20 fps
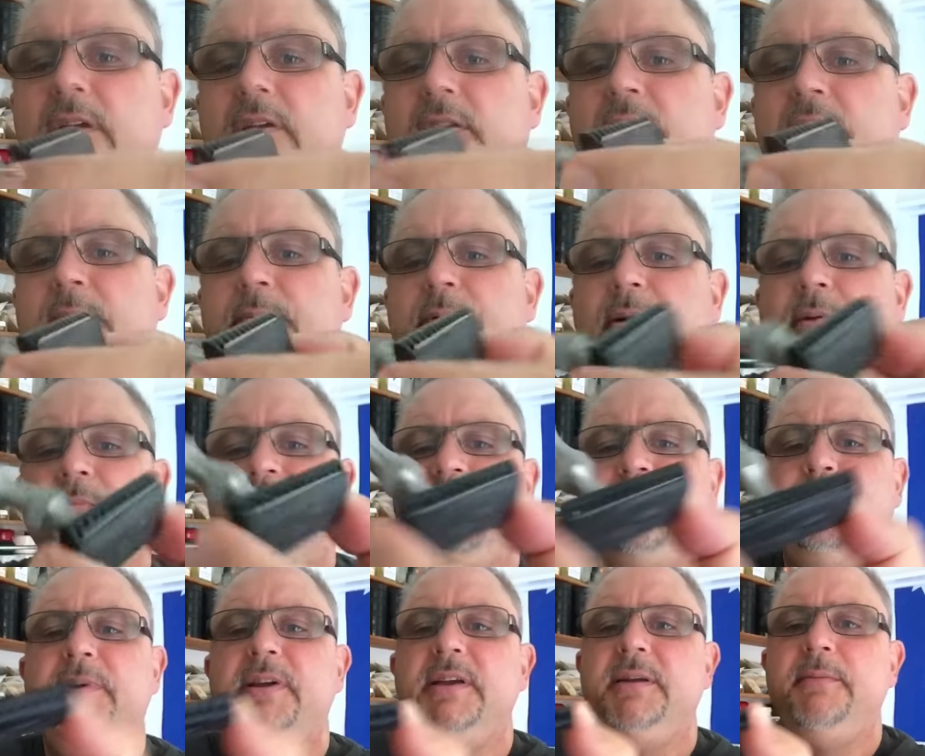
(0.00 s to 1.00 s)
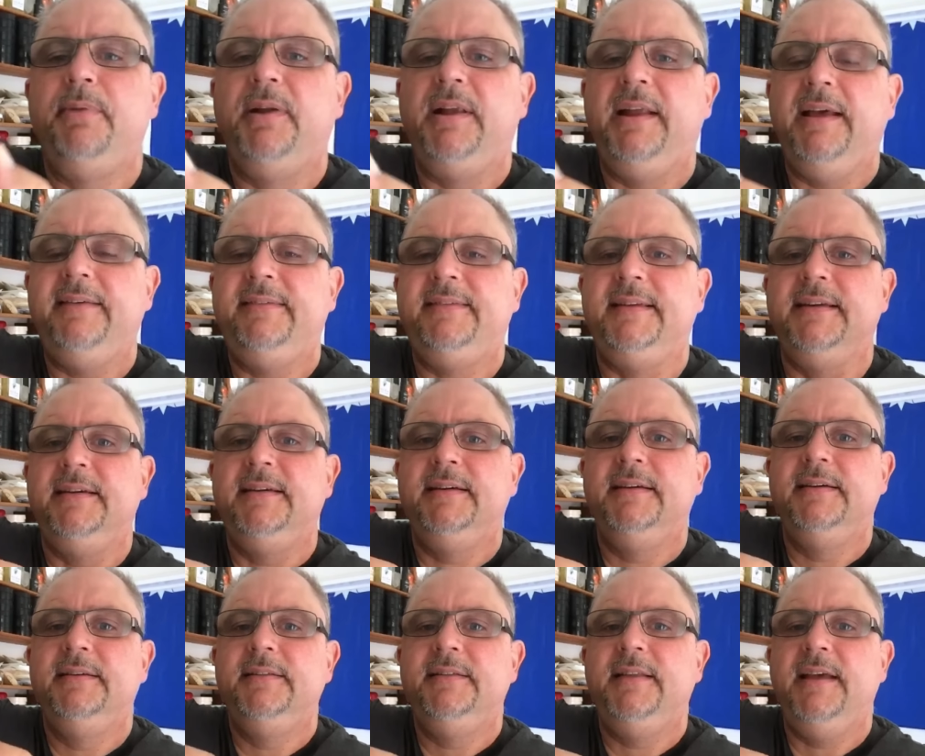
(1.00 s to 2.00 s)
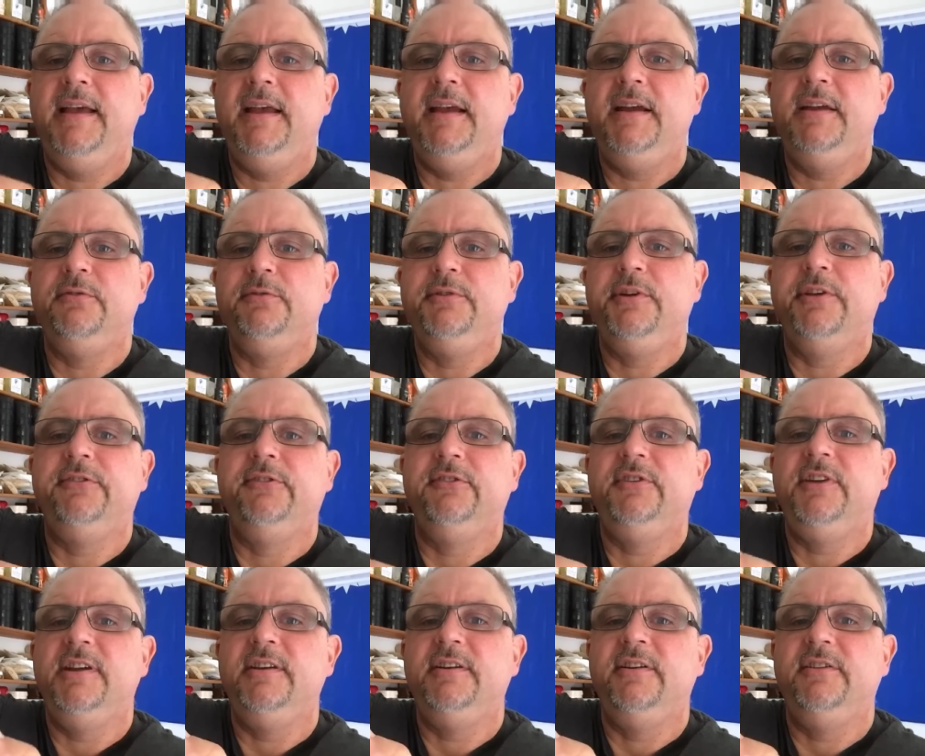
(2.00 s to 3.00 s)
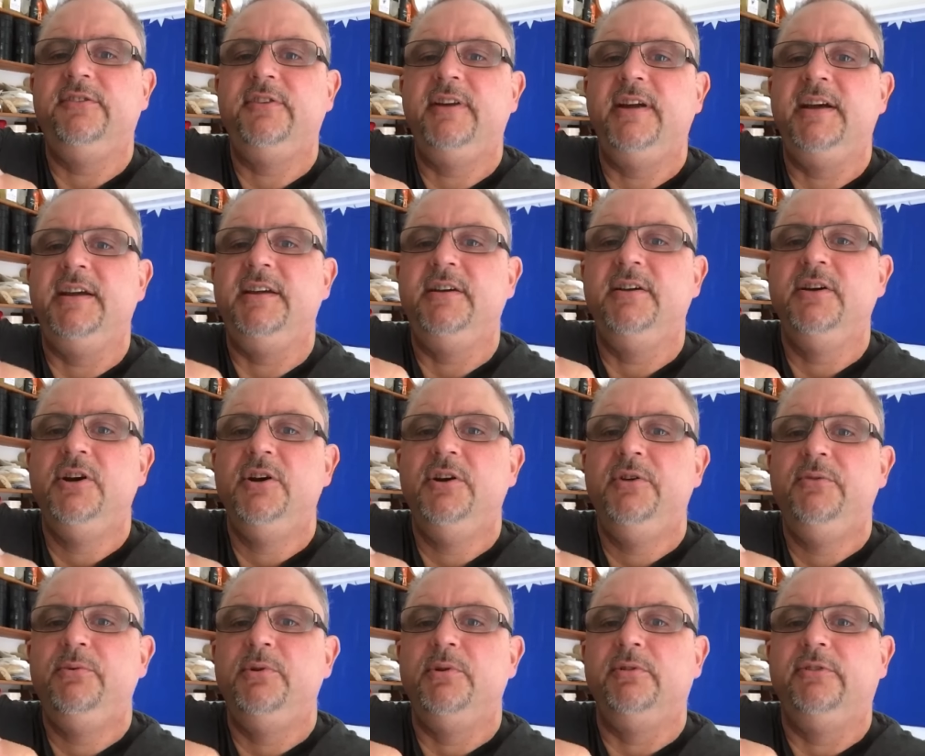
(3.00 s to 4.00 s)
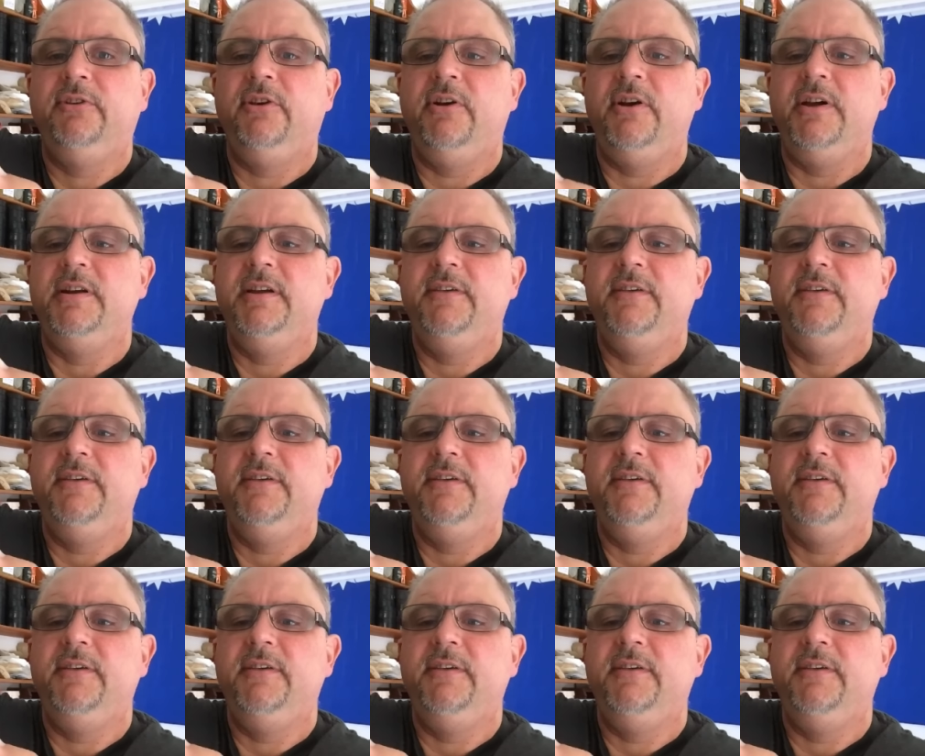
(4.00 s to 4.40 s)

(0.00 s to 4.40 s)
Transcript: only problem is being plastic, the handle doesn't tend to stay real tight.